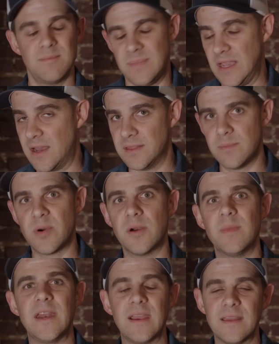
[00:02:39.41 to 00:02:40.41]
Beyond the
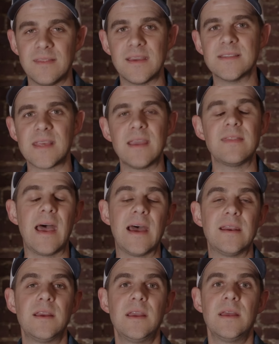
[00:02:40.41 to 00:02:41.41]
permitting and things like that,